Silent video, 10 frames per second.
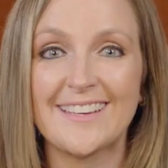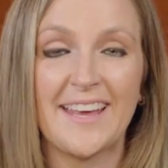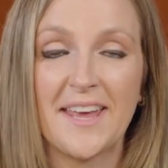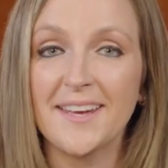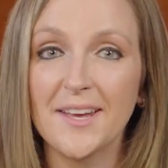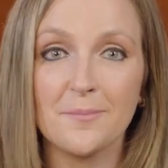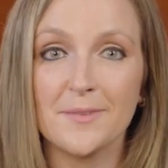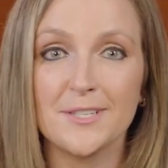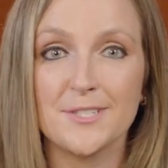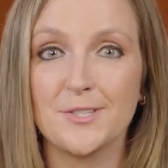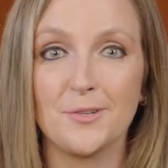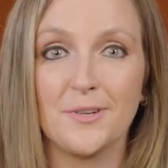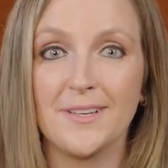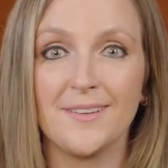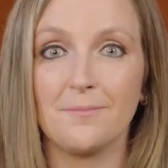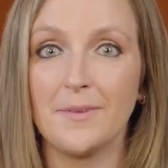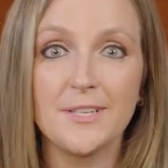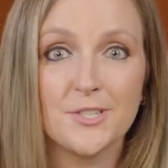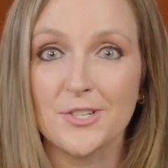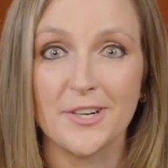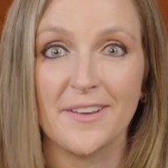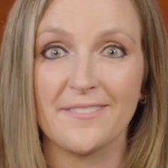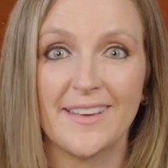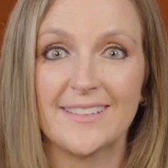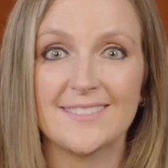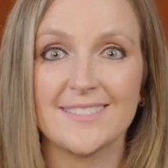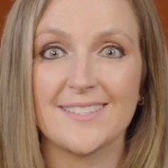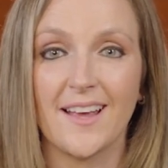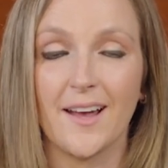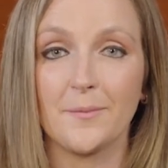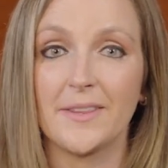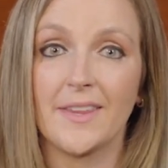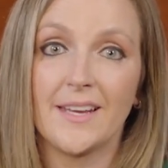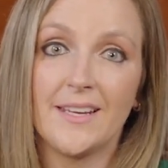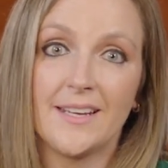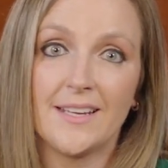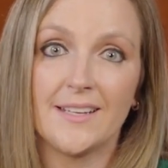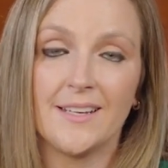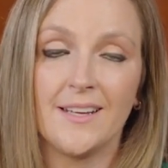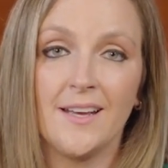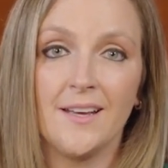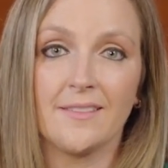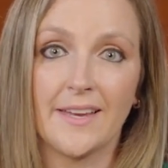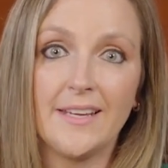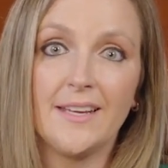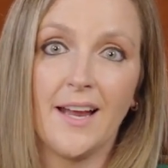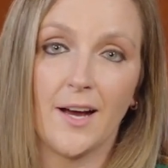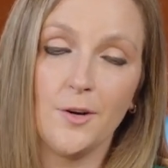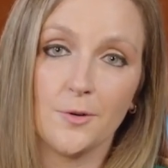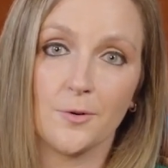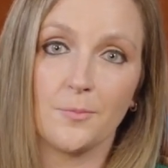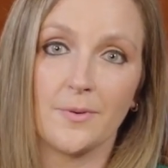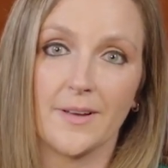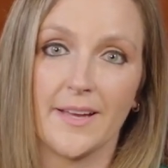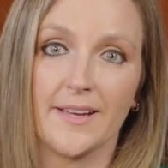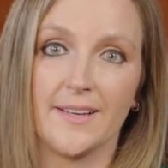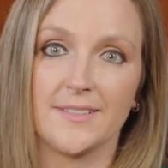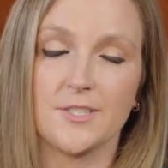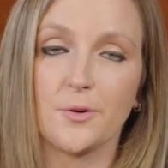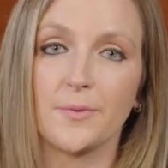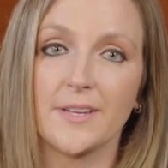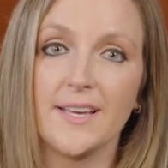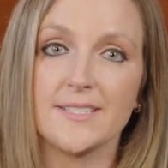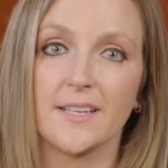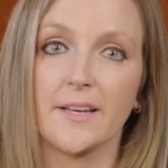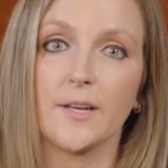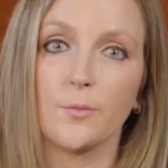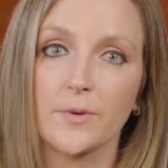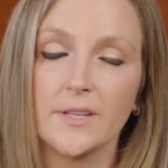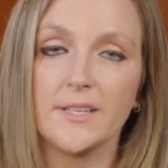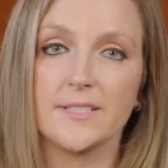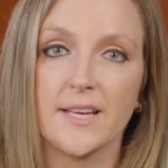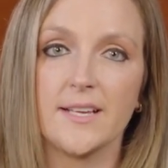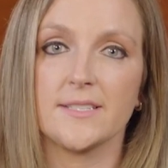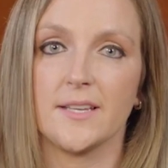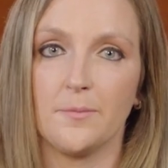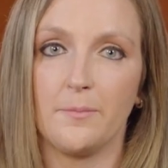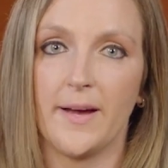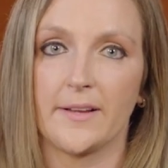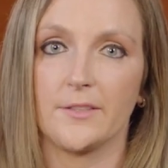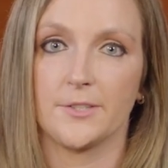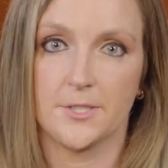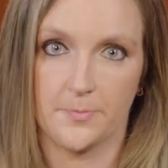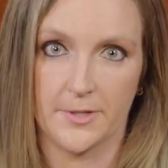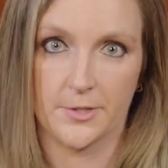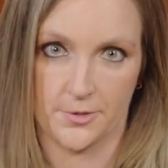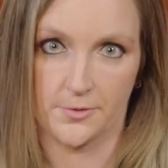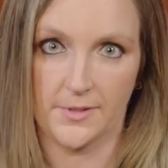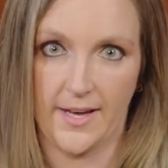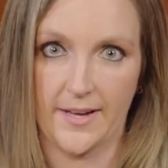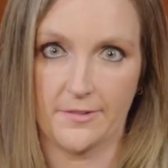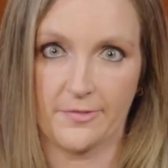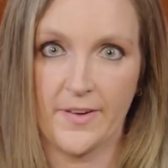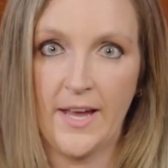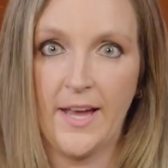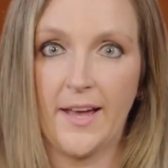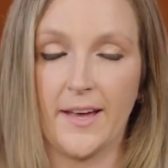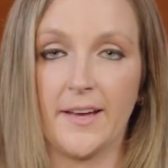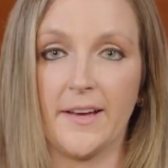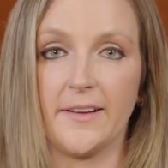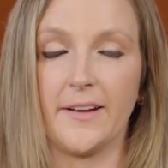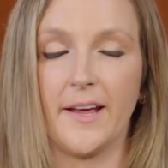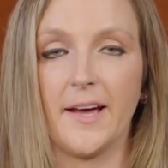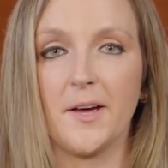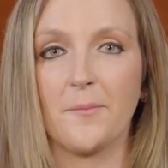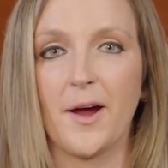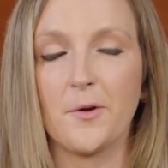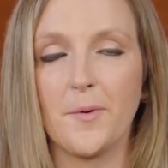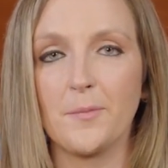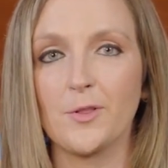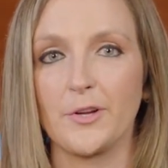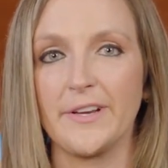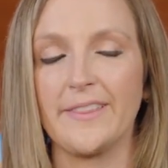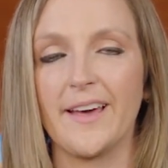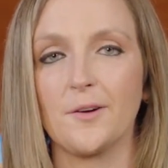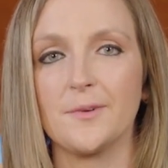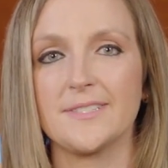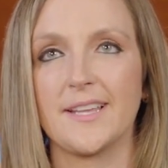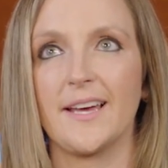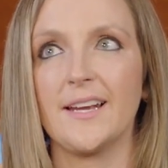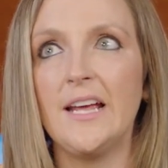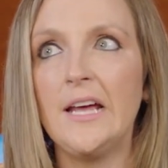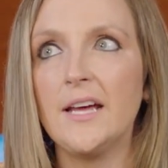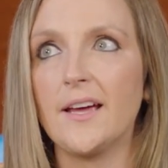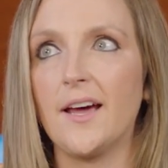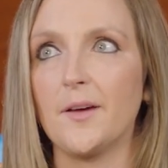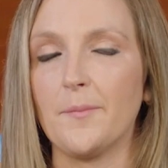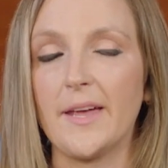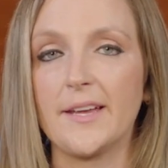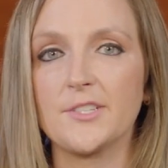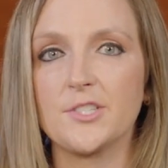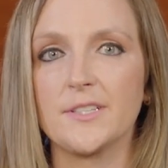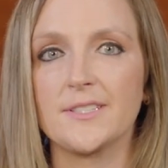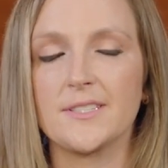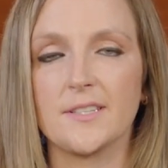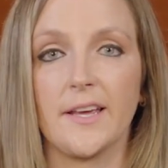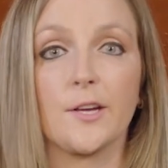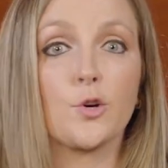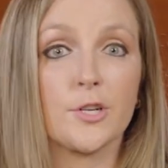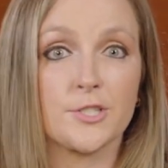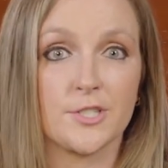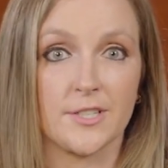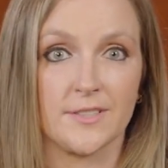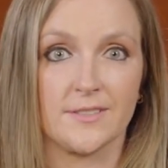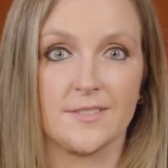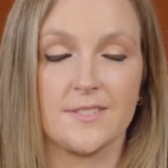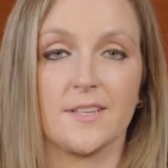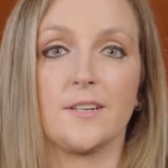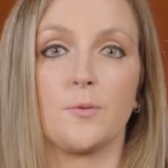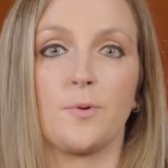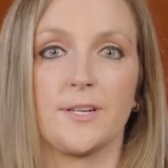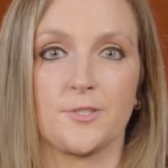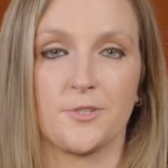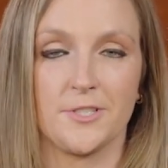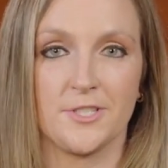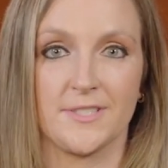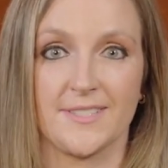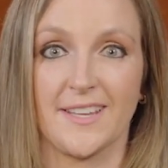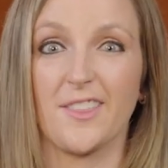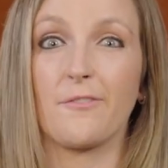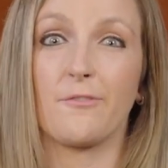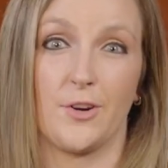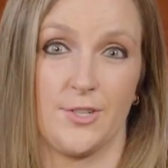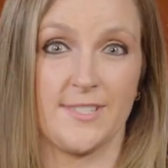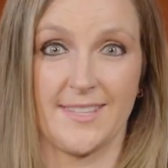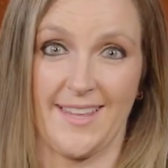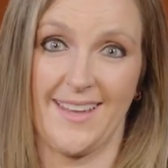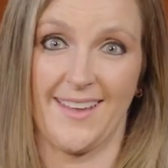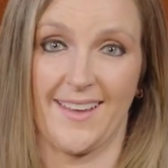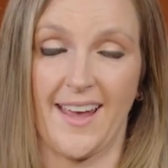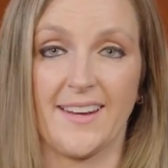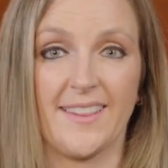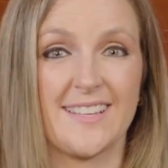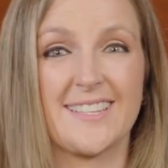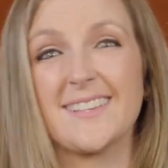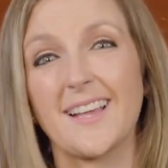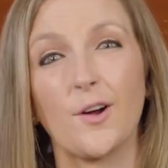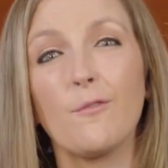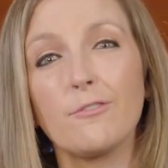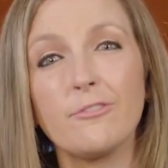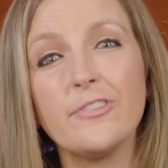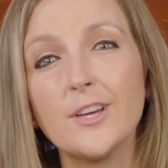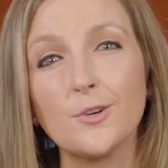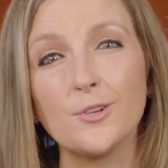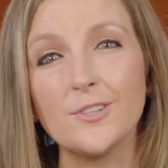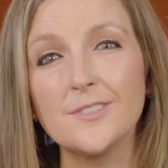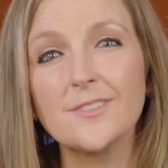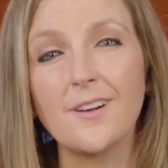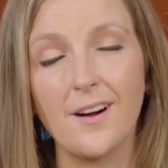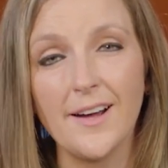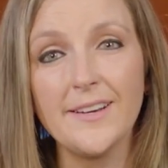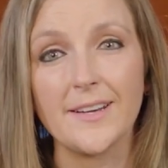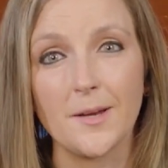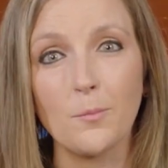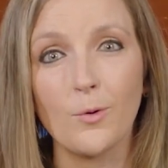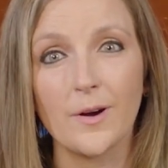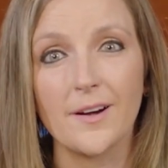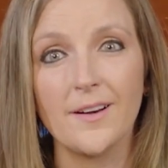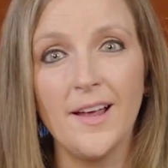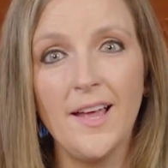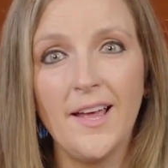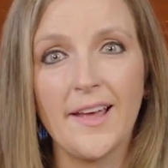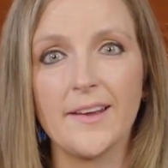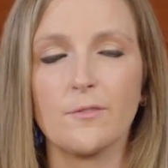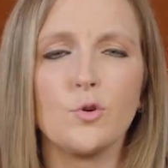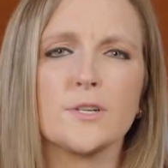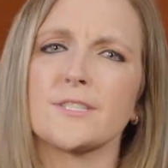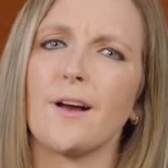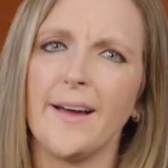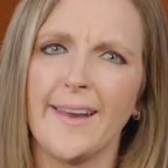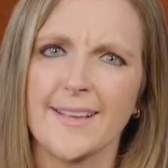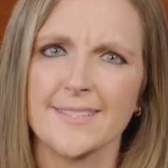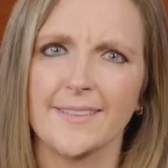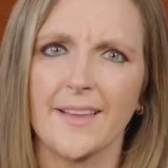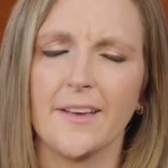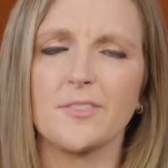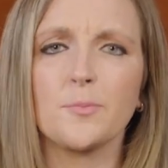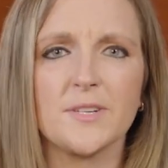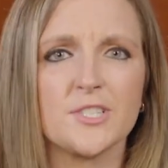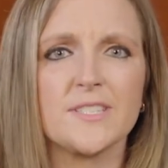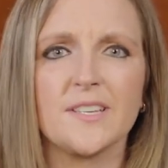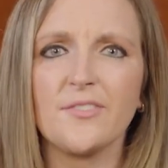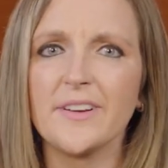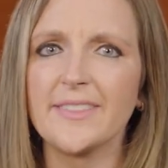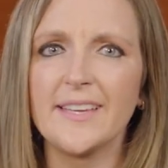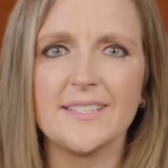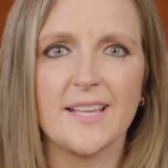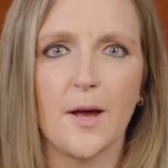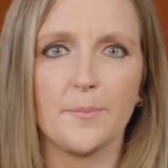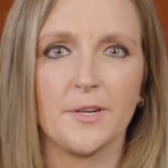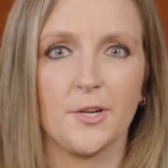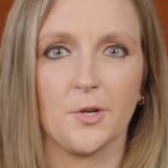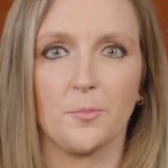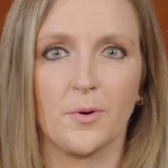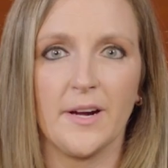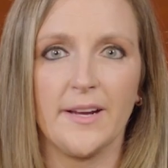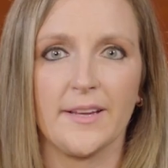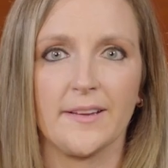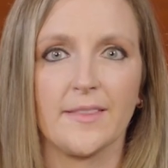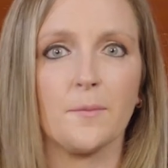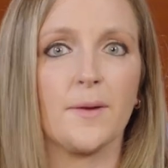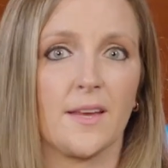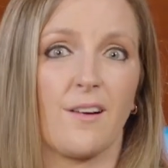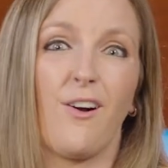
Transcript: that can't come to student ministry events. I mean, they need help. And so realizing it really does impact their spiritual life. And I remember learning that it was that anxious Christians and depressed Christians, the first thing they say is, I don't feel God anymore. And of course, God hasn't left, but just different things happen in your brain that make it